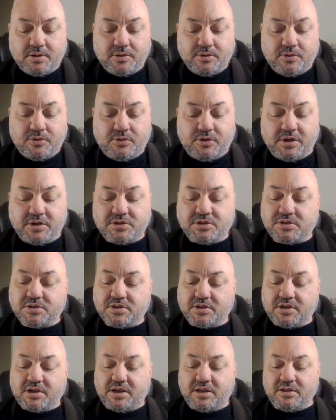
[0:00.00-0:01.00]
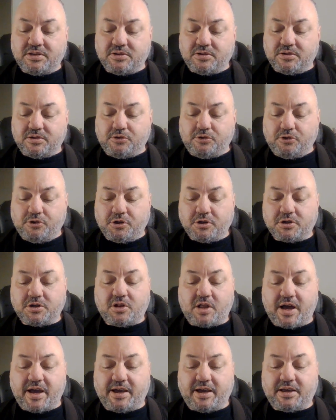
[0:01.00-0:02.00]
this can look
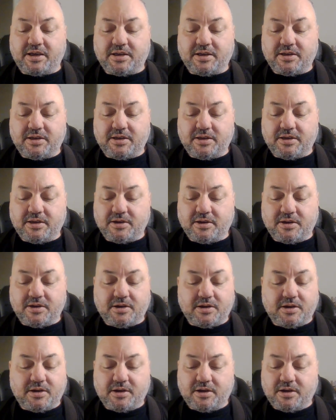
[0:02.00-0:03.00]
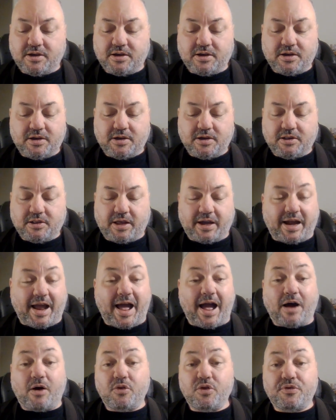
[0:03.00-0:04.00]
like
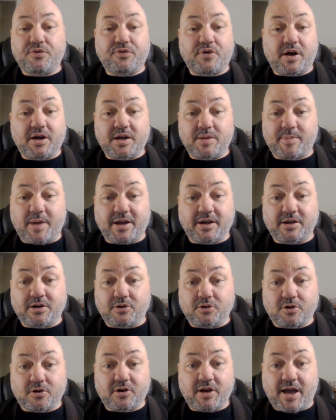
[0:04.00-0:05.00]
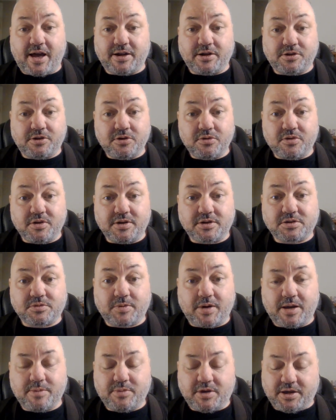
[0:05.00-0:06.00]
how the fuck am I going to learn how to do this,
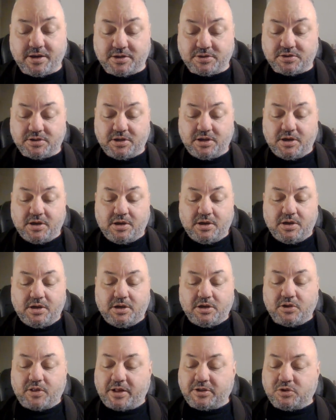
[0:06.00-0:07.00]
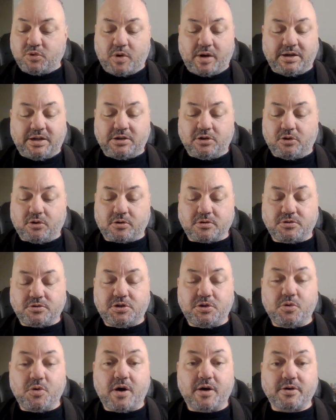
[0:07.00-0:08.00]
right? Because you're like, do I need to learn
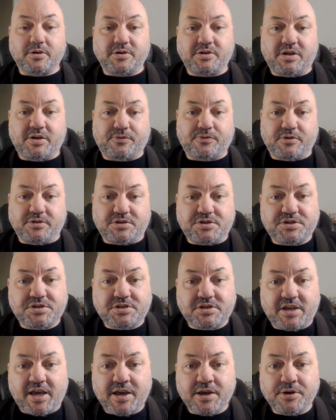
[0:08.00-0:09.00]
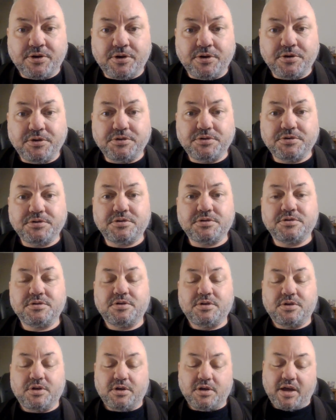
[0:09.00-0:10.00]
200 different scales?
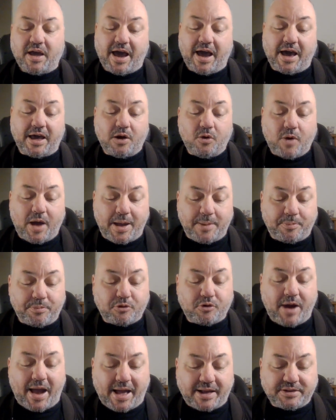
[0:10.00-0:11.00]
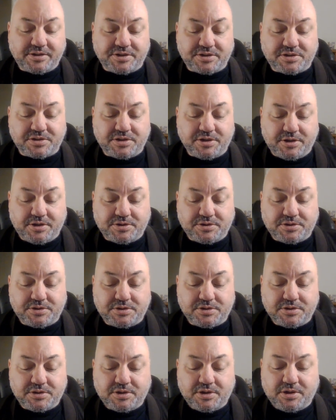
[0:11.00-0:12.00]
How do I practice
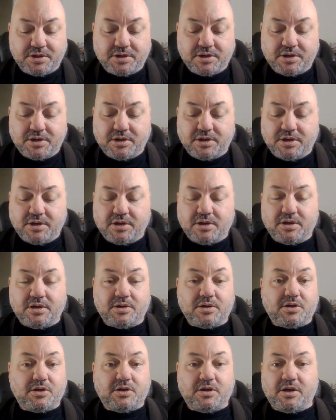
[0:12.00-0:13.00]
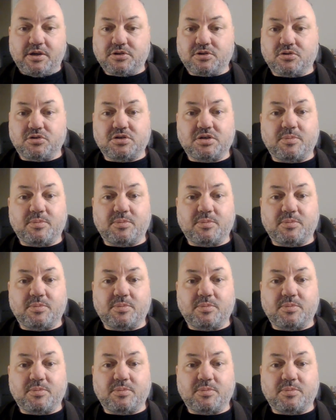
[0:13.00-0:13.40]
this? Is there some